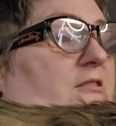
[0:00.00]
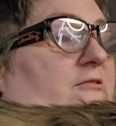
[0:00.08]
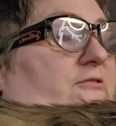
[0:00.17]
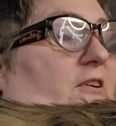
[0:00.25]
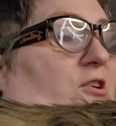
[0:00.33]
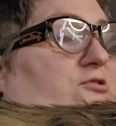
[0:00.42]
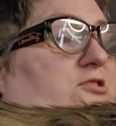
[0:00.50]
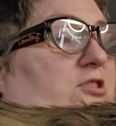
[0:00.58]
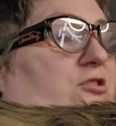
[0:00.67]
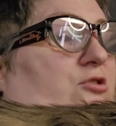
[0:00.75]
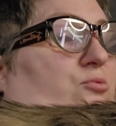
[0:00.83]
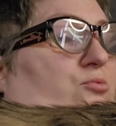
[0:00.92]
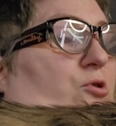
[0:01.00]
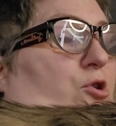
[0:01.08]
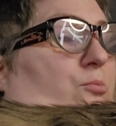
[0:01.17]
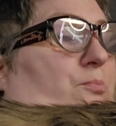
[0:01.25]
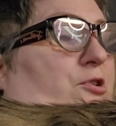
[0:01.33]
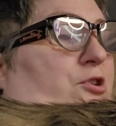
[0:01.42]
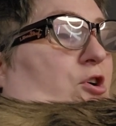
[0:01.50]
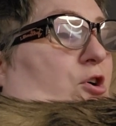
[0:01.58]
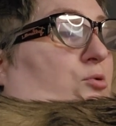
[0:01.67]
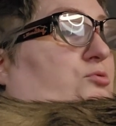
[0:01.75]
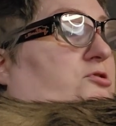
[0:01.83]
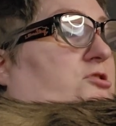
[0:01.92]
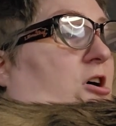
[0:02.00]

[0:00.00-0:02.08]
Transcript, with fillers: felt the rope go